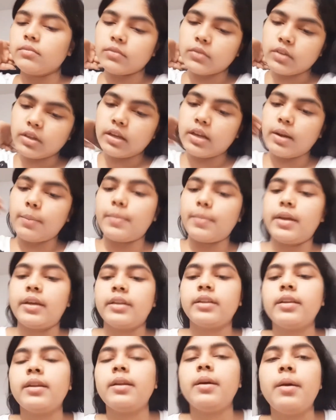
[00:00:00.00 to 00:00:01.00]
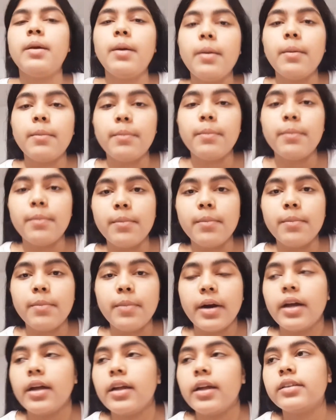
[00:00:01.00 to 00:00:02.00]
in a bit,
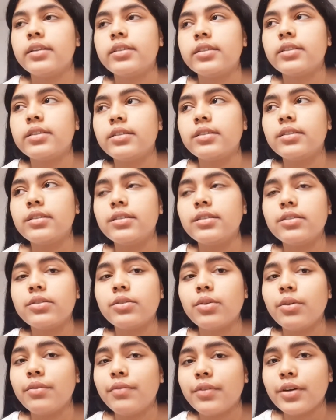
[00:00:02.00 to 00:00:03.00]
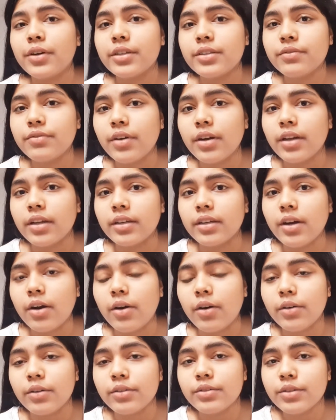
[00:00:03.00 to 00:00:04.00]
but so far it's fun.
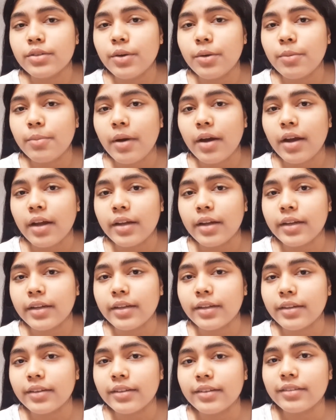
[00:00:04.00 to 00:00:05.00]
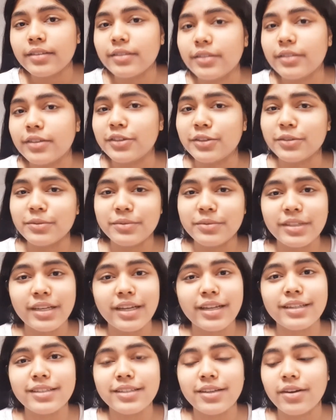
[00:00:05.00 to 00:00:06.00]
Also, my group
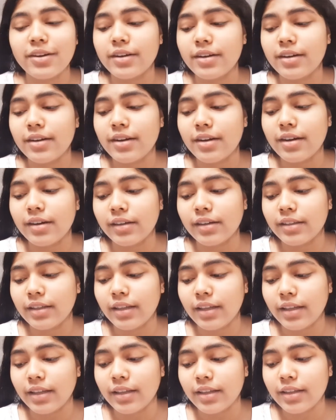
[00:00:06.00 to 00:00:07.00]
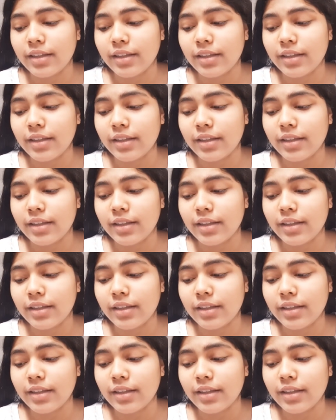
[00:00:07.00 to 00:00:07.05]
chats are like